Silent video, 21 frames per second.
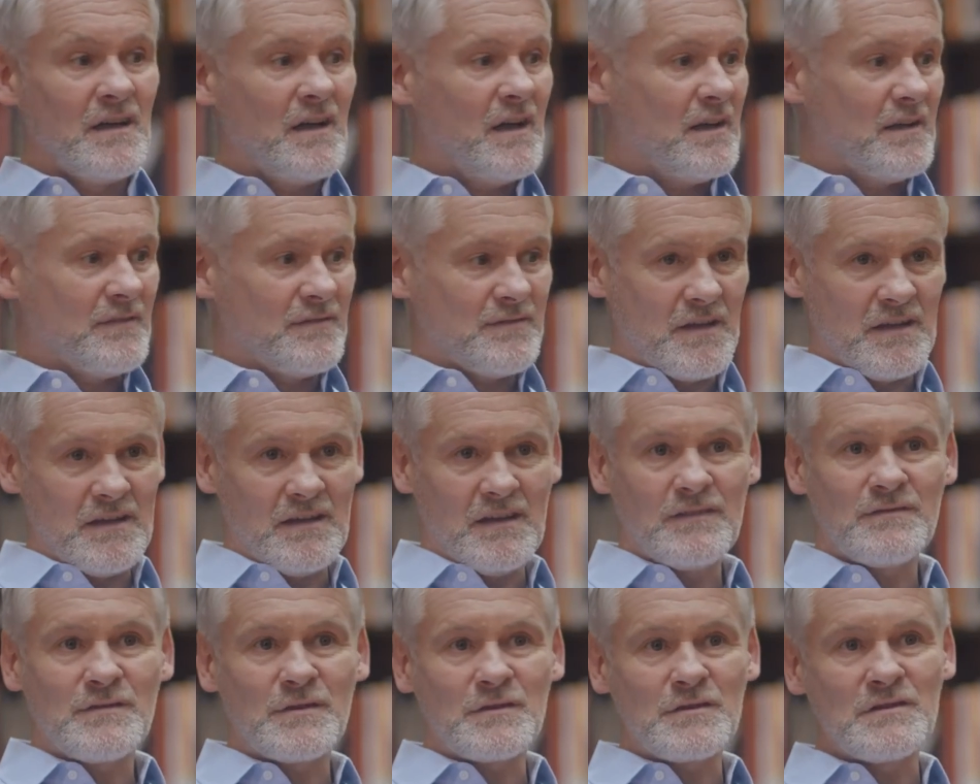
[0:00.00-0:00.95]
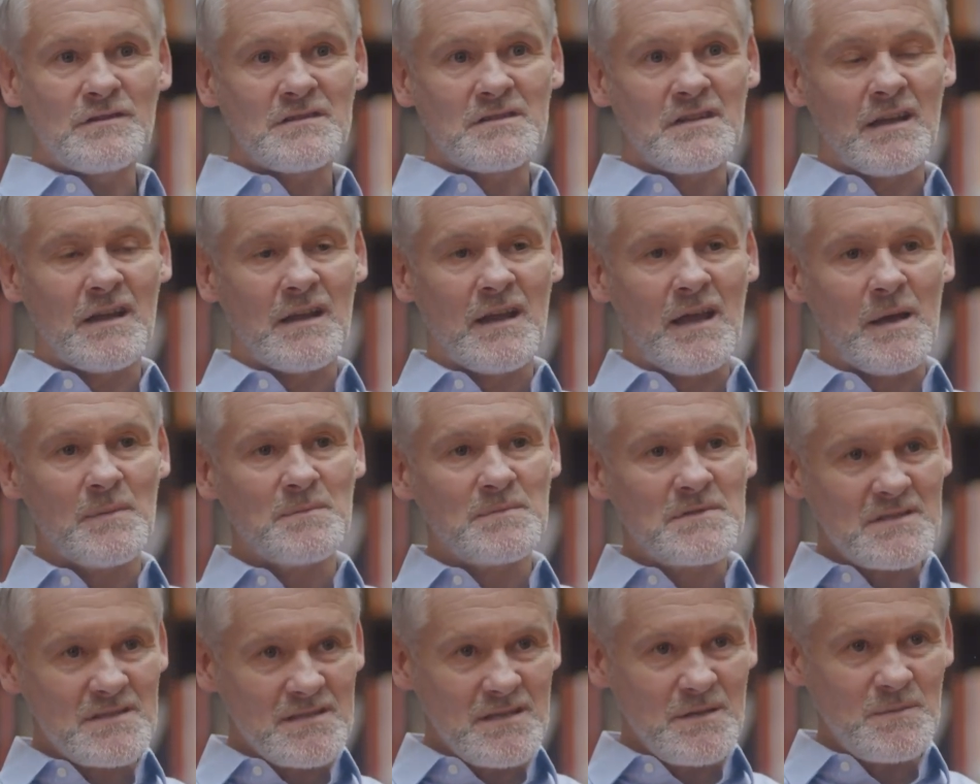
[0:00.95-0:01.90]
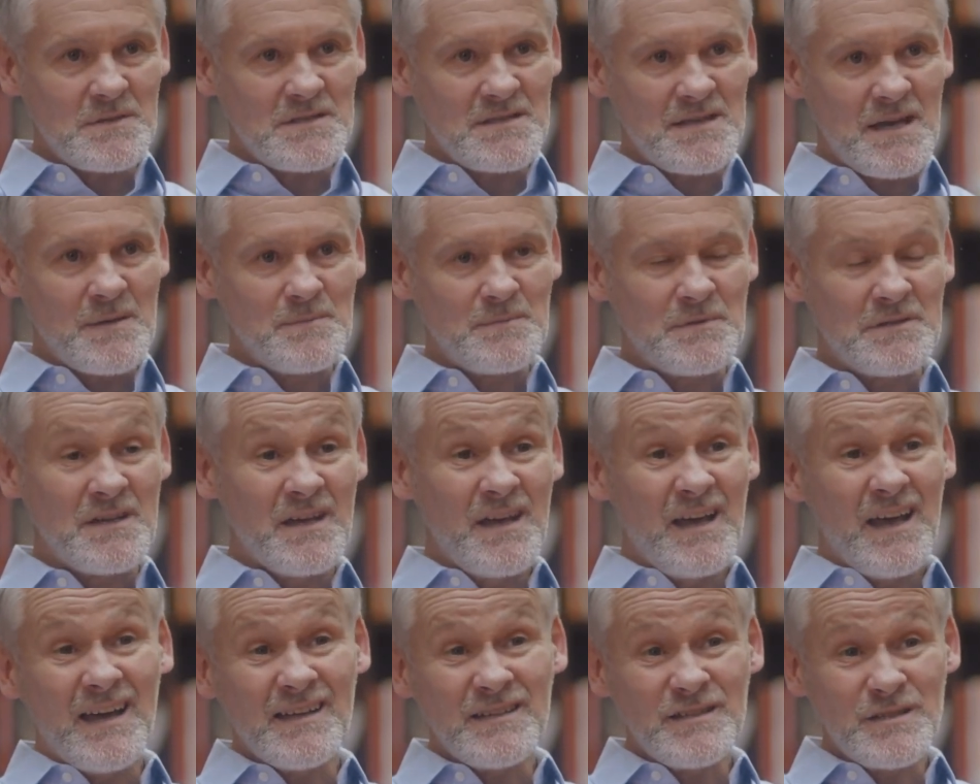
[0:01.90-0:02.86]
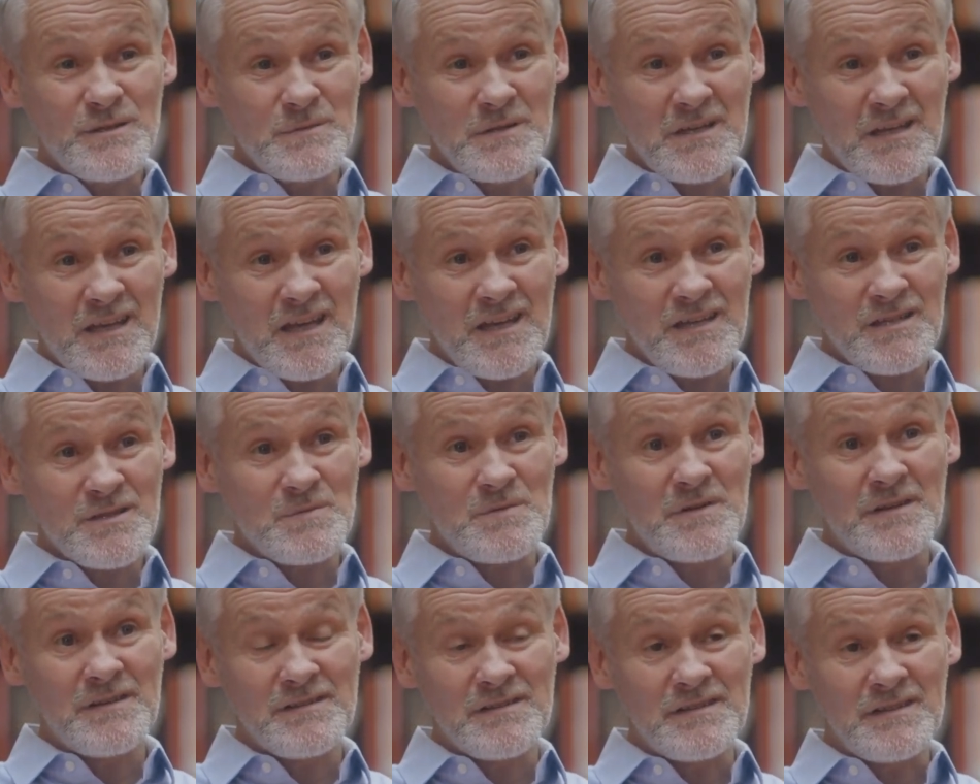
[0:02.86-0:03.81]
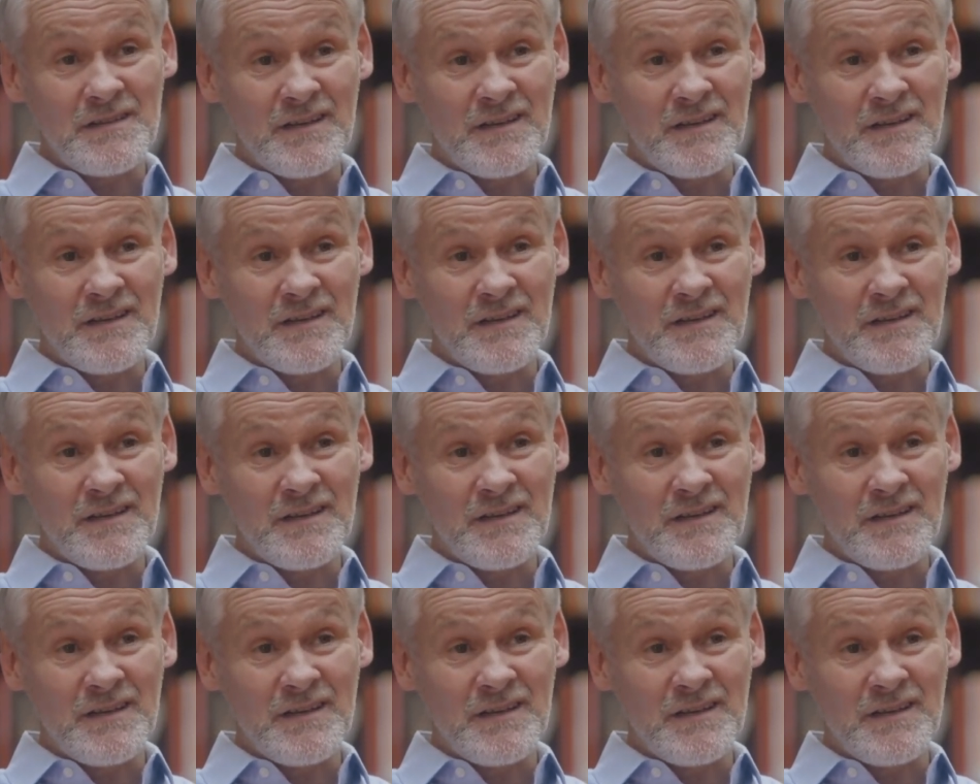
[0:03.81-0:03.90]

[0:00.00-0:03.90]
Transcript: if they're using an app, to see what's happened and to engage with it.